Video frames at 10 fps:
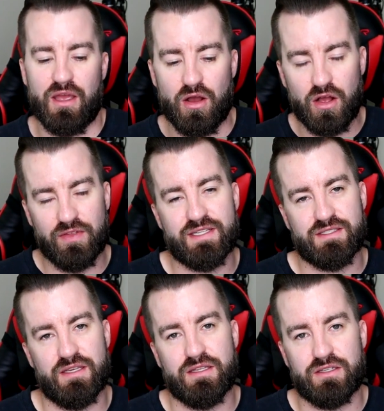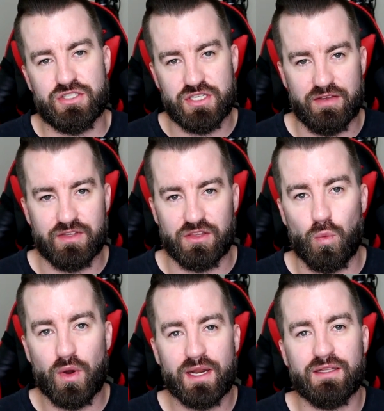All that's in Chevy. The
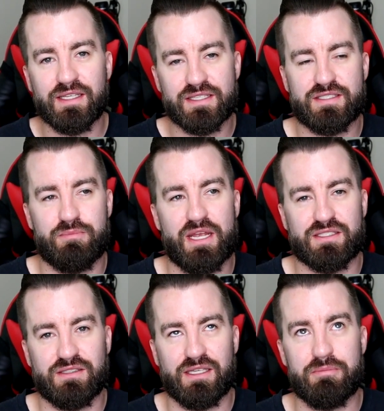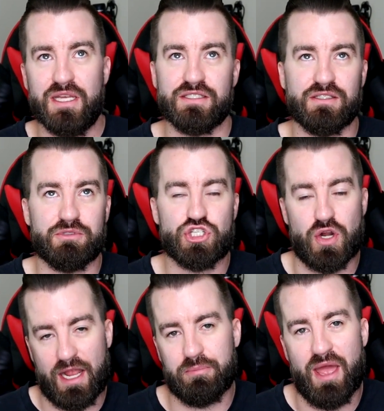1LE basically means
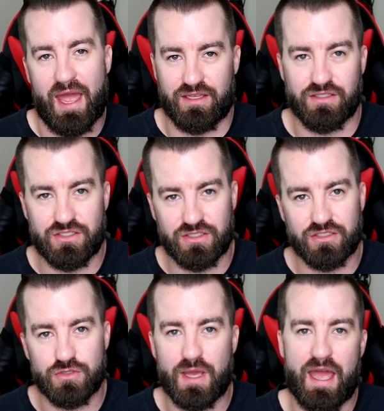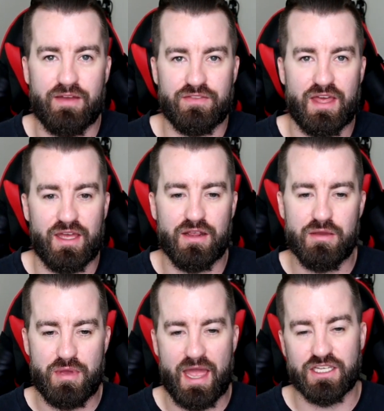track package. You have
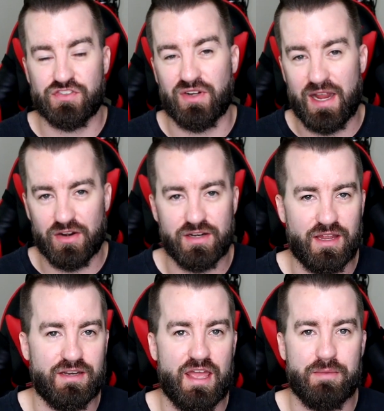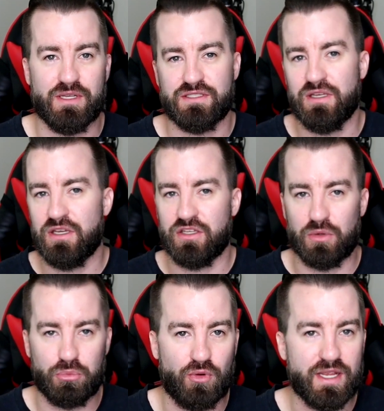that package for aerodynamics, your
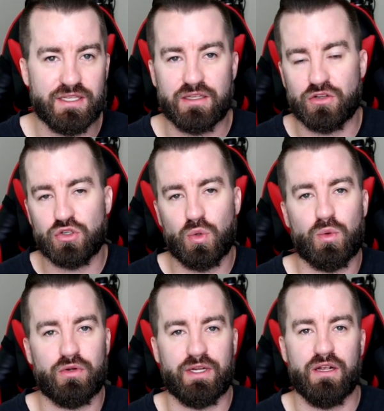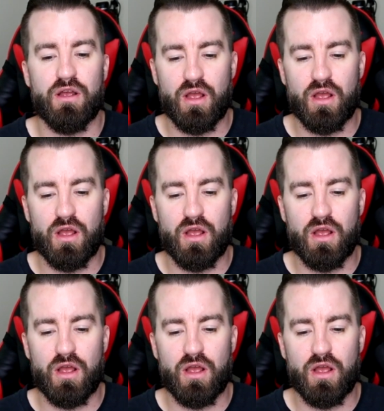braking, your cornering.